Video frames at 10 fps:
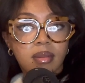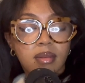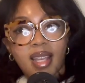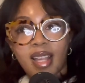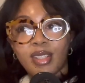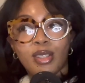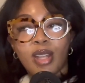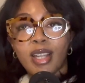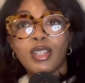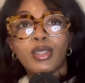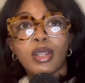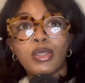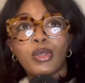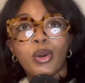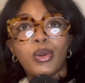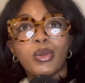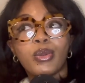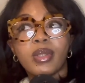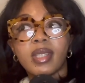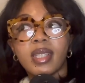I
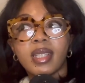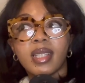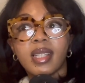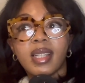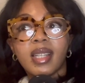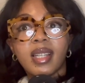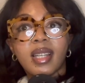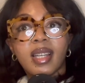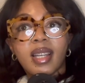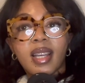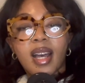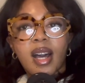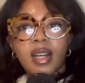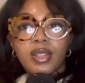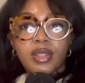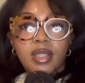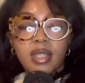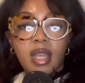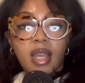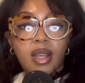don't
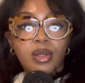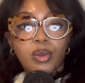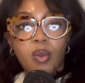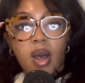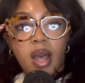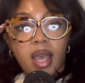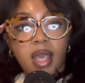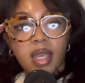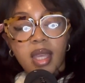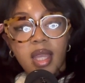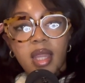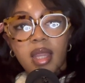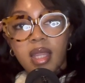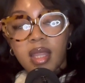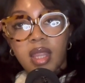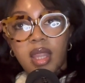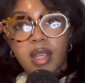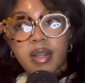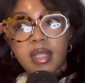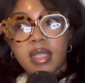understand why
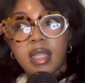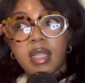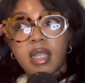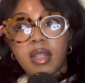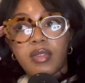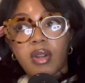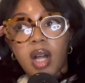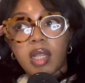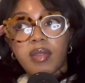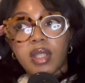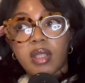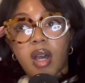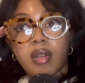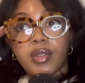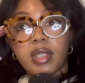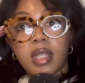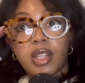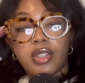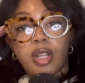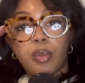there is the need for all of this
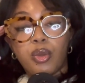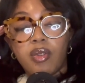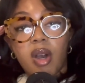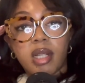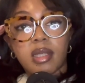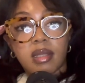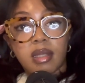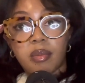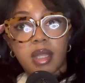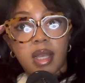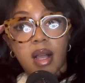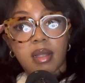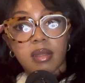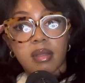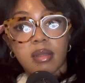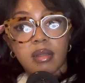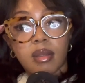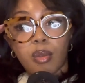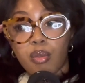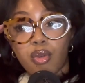conversation. Move on to something else.
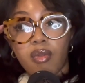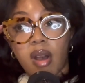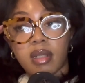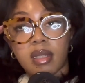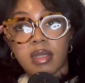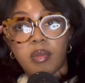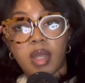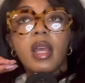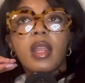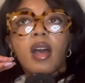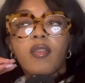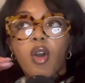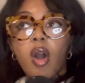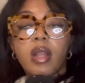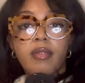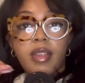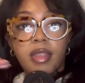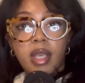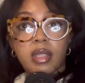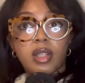Of all of the
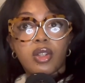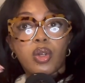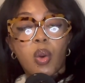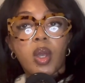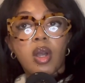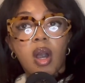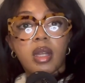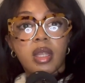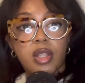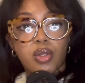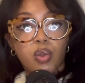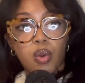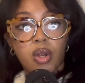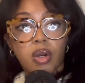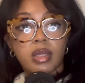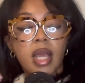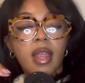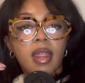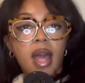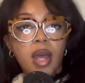things that are going on in this world,
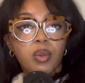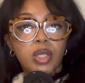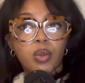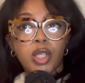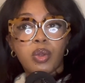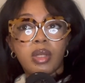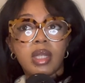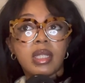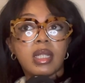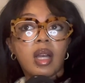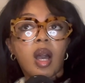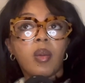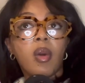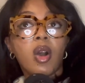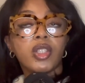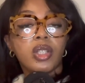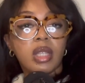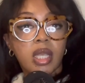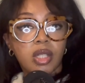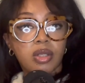that was what you needed to come onto the
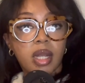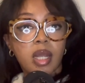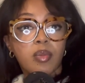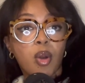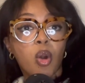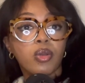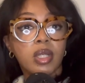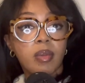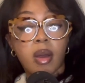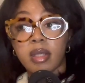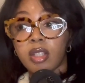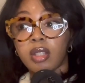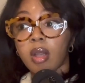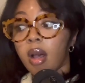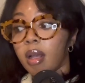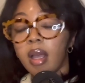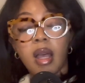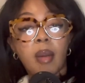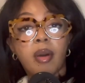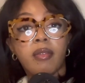internet and post about, as a song
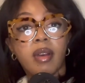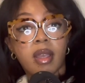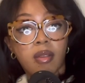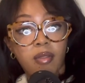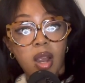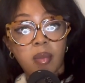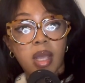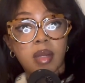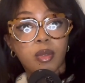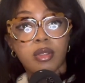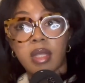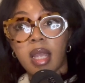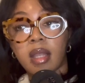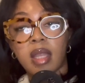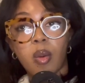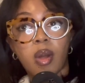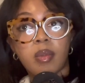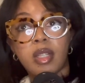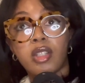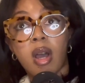about fucking farm animals saying that they want to
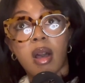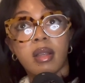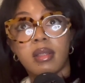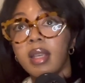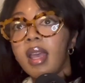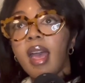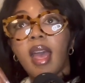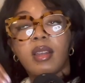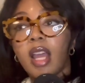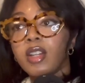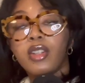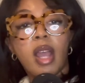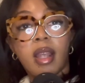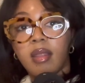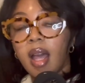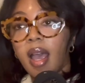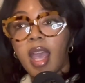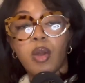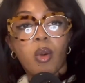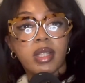be dogs and a
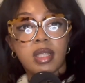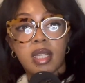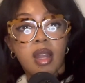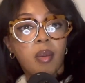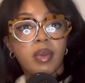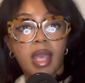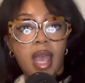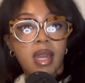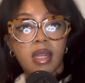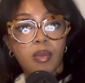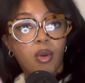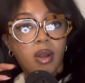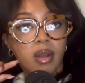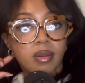hen wants to not be a hen anymore.